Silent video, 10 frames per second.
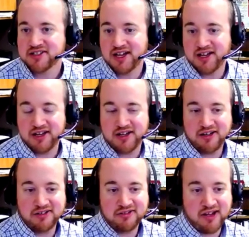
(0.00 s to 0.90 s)

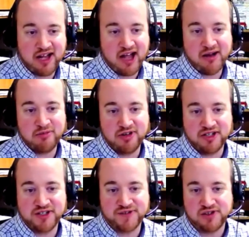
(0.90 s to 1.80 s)
a hybrid
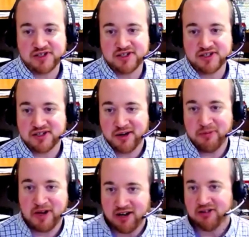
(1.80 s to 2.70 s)
is versus a
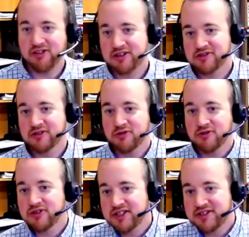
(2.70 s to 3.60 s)
battery electric
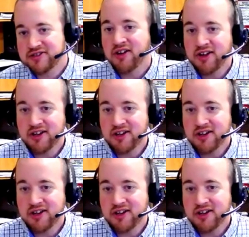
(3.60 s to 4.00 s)
or a diesel.